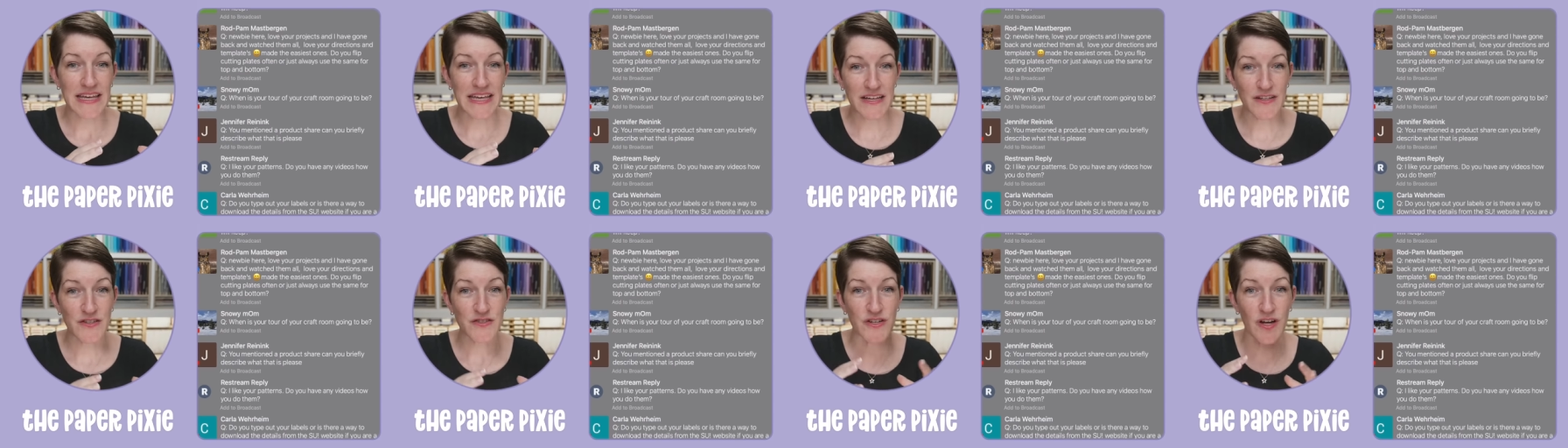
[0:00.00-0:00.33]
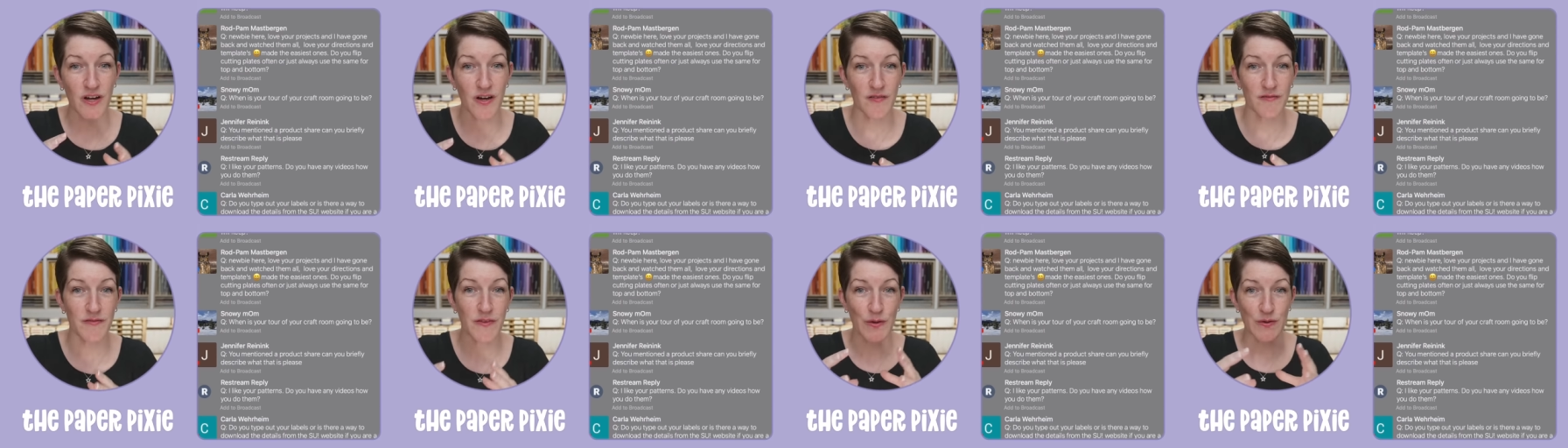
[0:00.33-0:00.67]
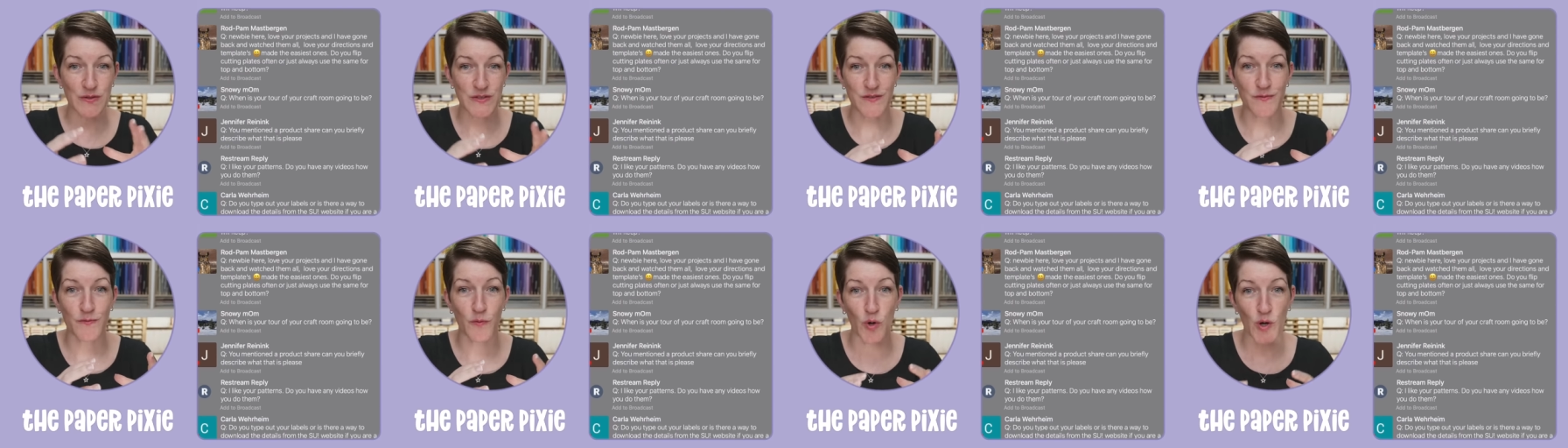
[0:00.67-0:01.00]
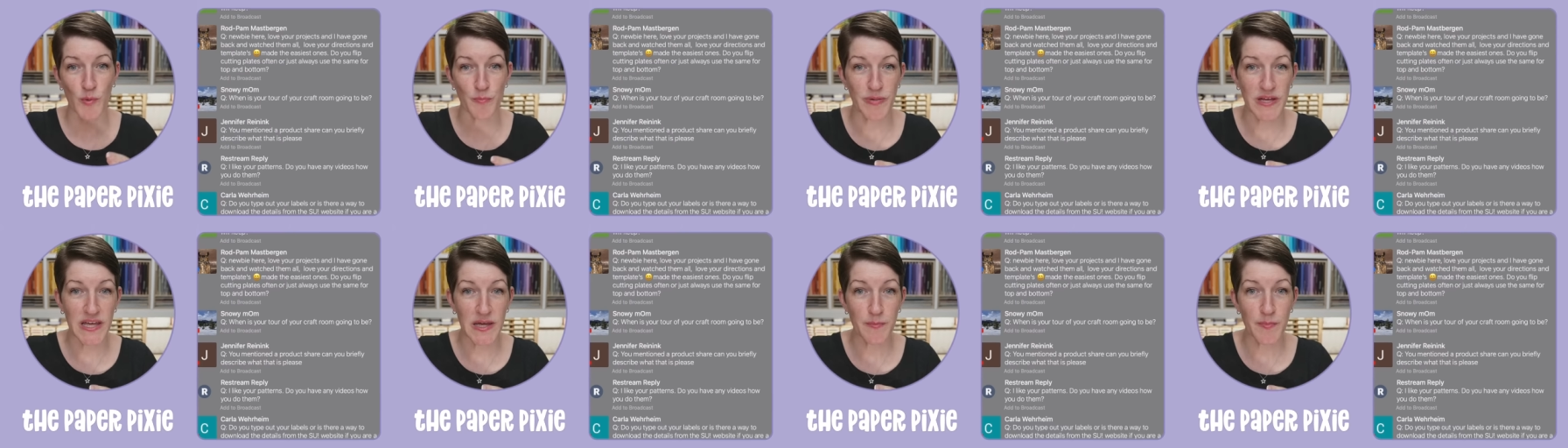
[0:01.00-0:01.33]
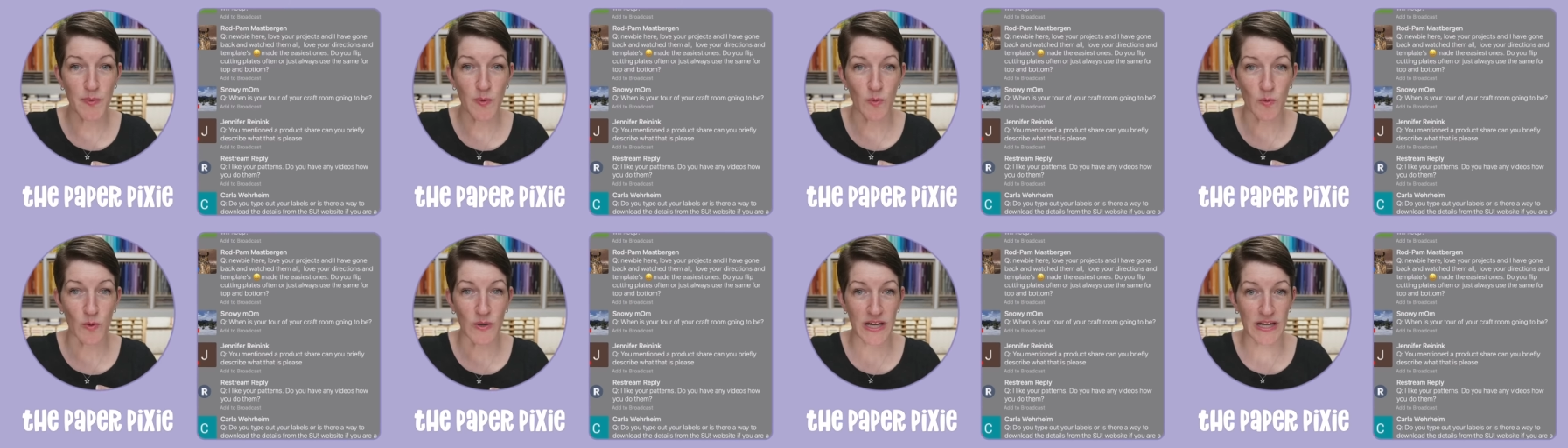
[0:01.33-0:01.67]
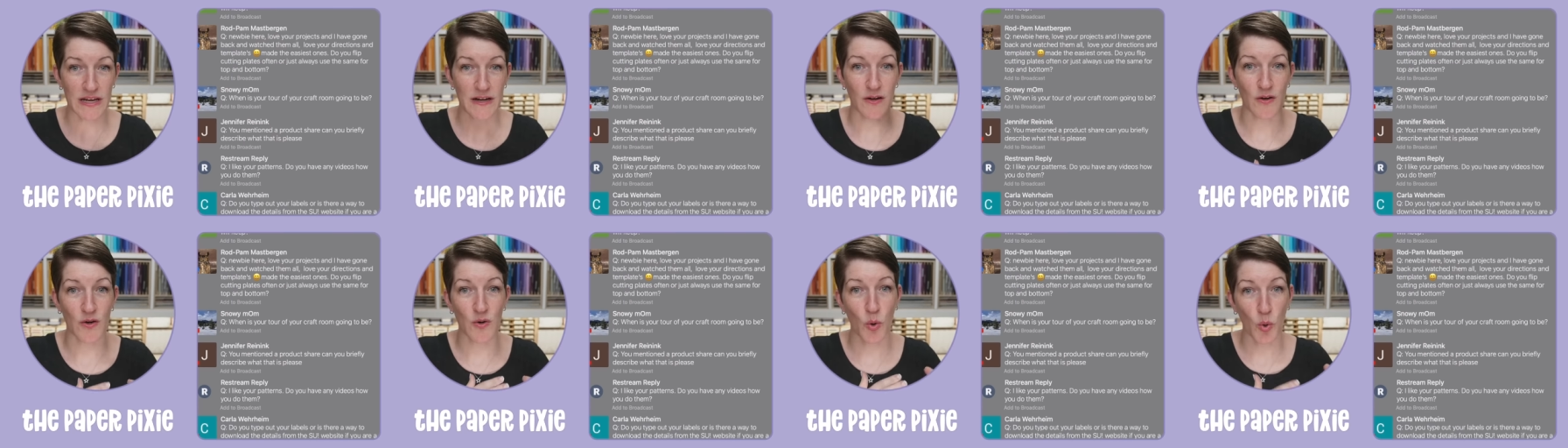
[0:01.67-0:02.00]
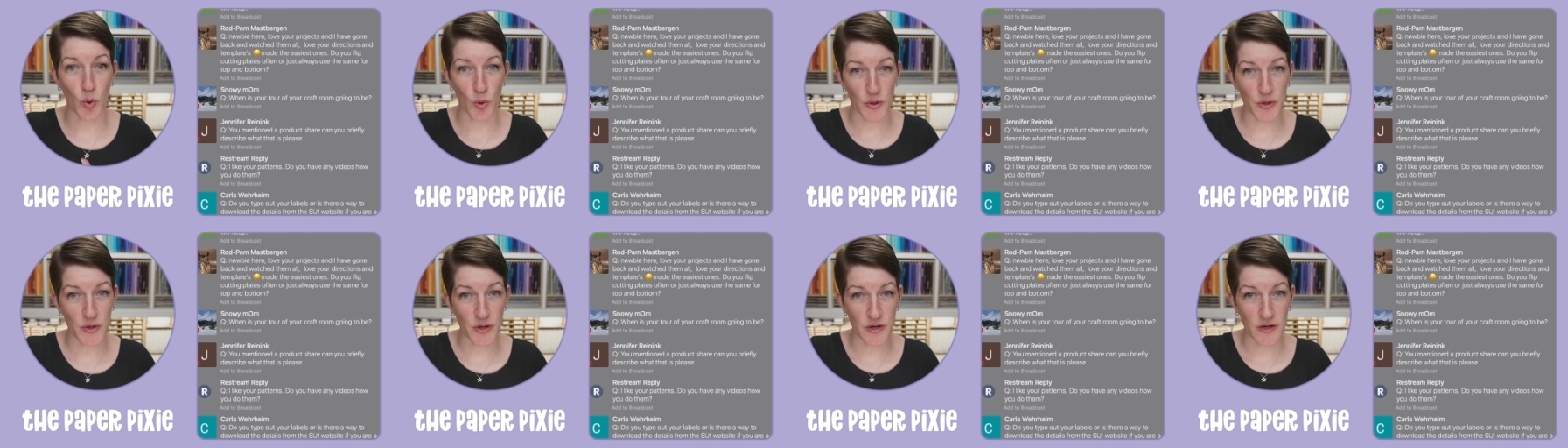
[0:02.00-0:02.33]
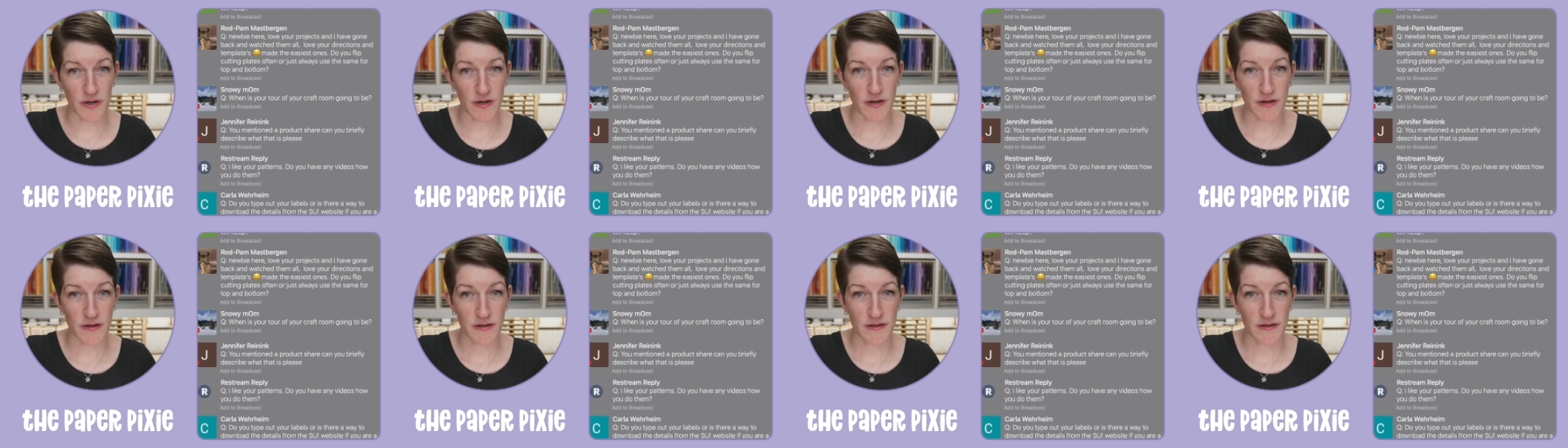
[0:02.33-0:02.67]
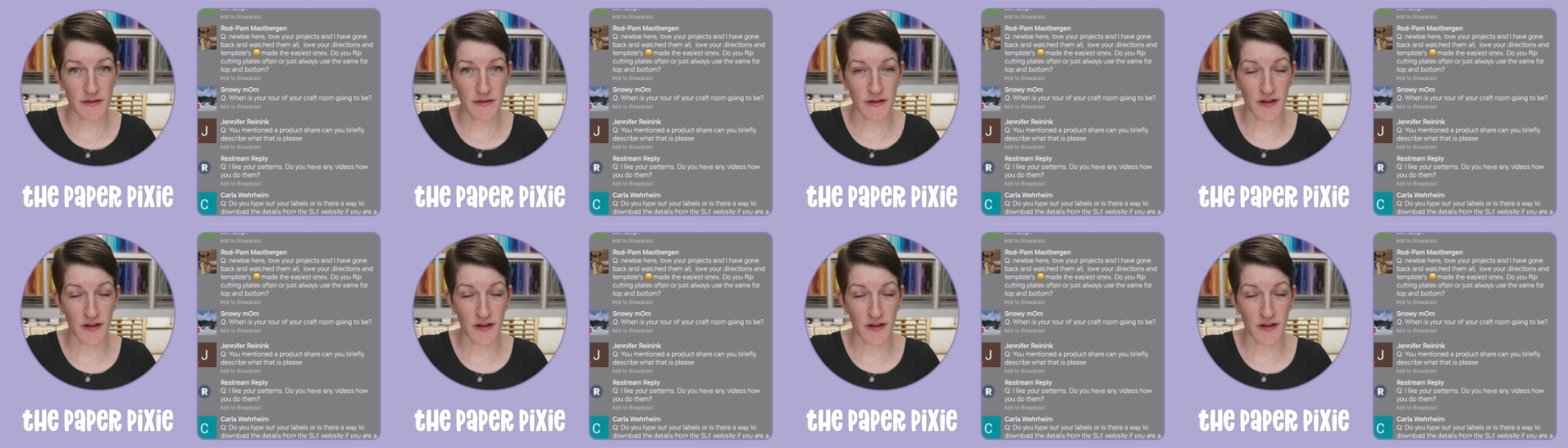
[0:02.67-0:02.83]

Each of those four people will get a quarter